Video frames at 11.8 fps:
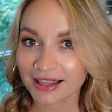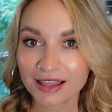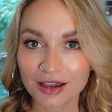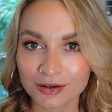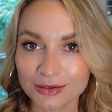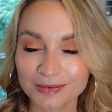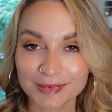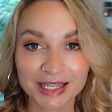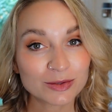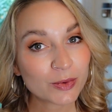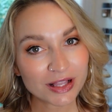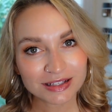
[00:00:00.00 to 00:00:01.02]
Hello,
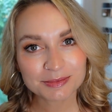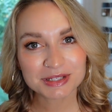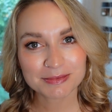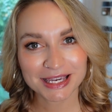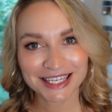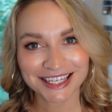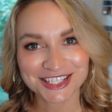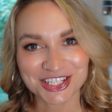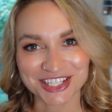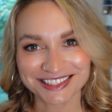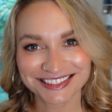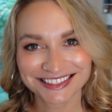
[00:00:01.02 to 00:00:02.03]
and welcome to my
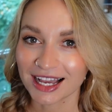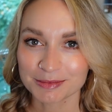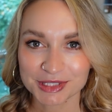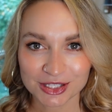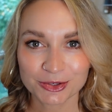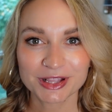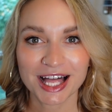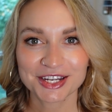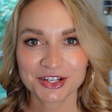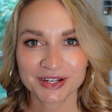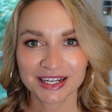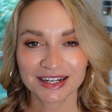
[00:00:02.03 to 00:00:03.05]
kitchen. I'm so glad
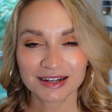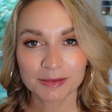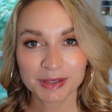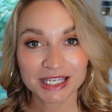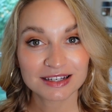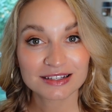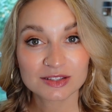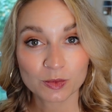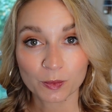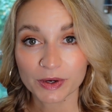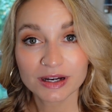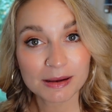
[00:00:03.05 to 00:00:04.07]
you're here because
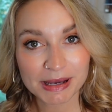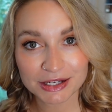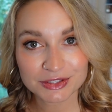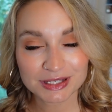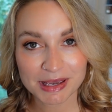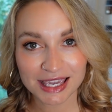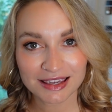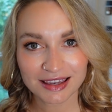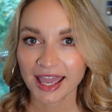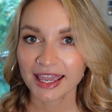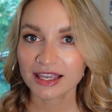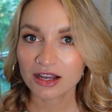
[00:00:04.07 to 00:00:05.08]
we're about to make
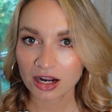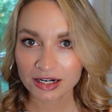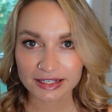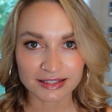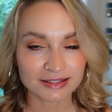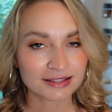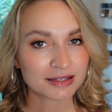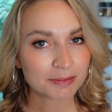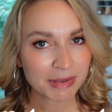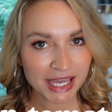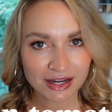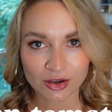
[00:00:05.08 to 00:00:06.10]
a garden
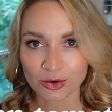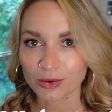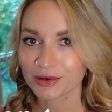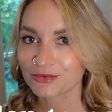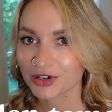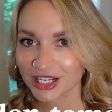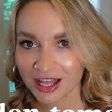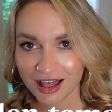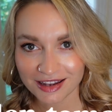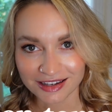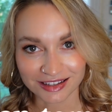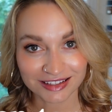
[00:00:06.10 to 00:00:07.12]
tomato
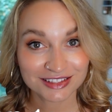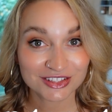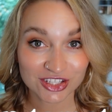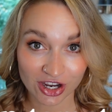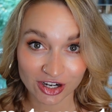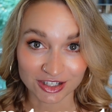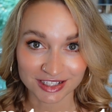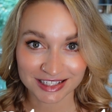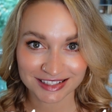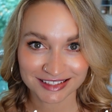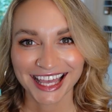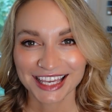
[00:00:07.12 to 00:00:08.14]
ricotta tart.
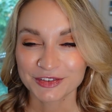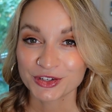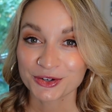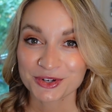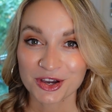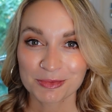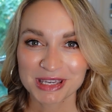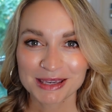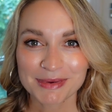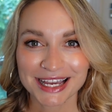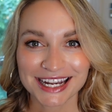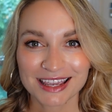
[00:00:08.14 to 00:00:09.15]
If you don't know me,
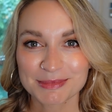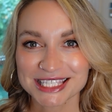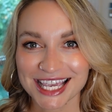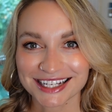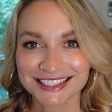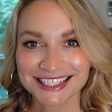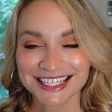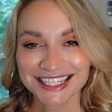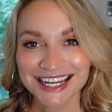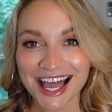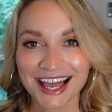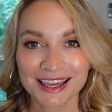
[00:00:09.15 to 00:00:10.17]
my name is
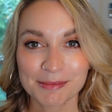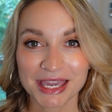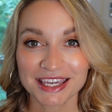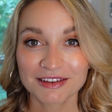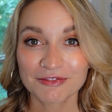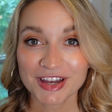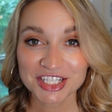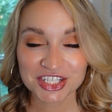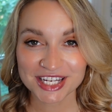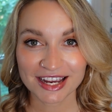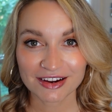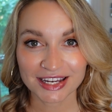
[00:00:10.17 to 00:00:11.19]
Xtine. I make
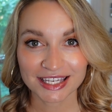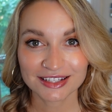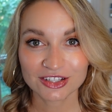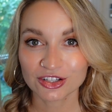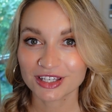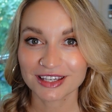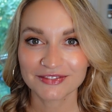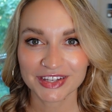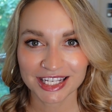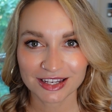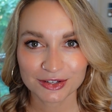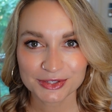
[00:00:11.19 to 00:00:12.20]
vegetarian cooking
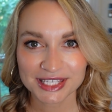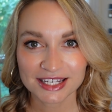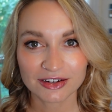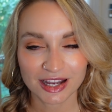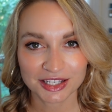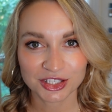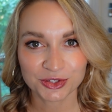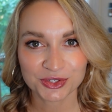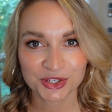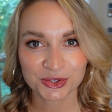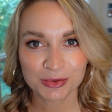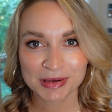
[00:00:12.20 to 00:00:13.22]
videos here on
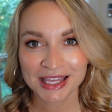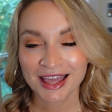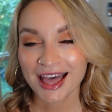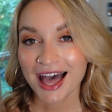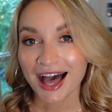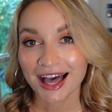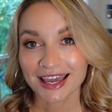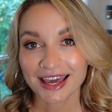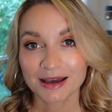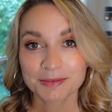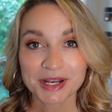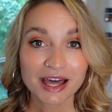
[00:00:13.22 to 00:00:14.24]
YouTube. I
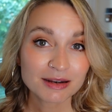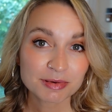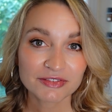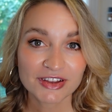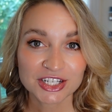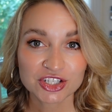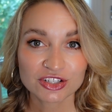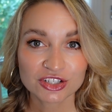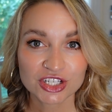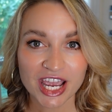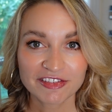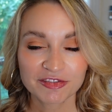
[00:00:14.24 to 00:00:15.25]
am not a professional
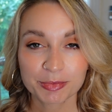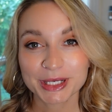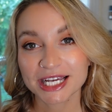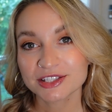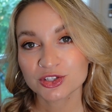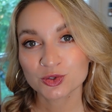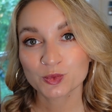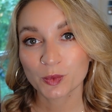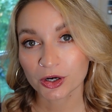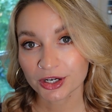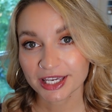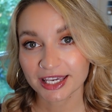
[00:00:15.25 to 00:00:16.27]
chef, but I do
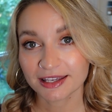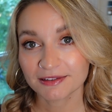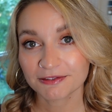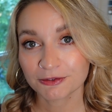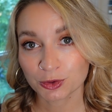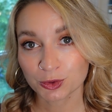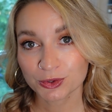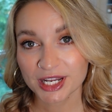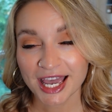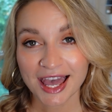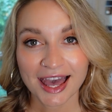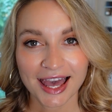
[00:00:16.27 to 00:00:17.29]
work in food,
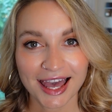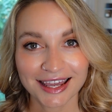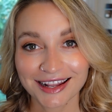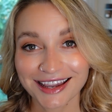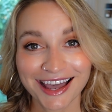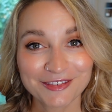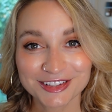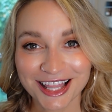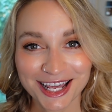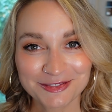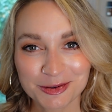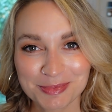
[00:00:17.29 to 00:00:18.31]
and I have a
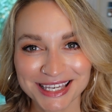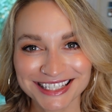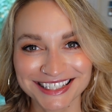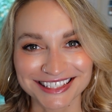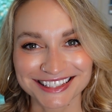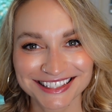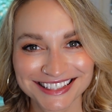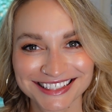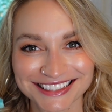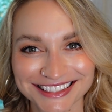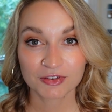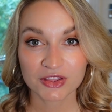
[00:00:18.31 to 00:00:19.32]
lot of opinions.
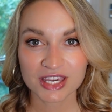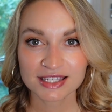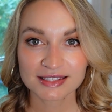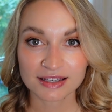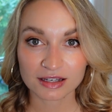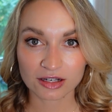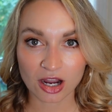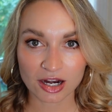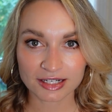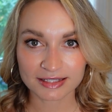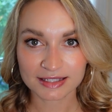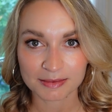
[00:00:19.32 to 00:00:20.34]
For this
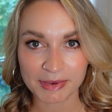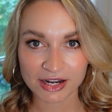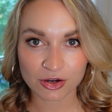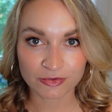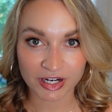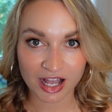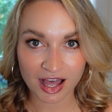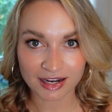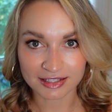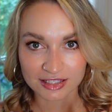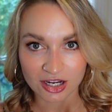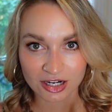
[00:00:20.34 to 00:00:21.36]
garden tomato
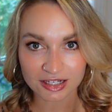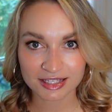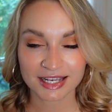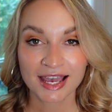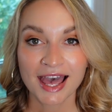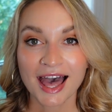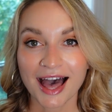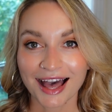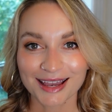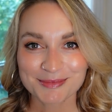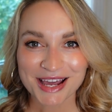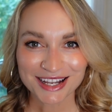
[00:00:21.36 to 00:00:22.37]
ricotta tart,
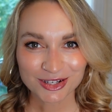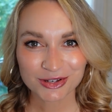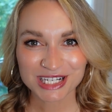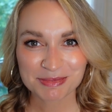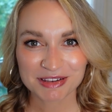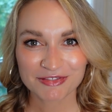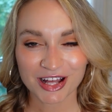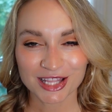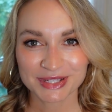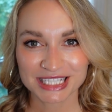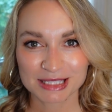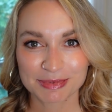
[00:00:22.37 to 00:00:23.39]
I'm not going to be
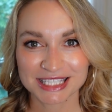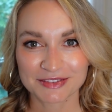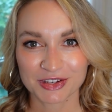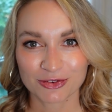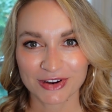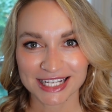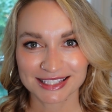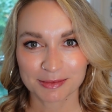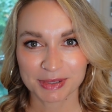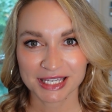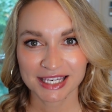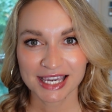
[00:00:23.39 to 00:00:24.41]
following a specific
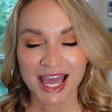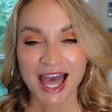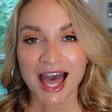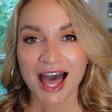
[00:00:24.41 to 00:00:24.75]
recipe.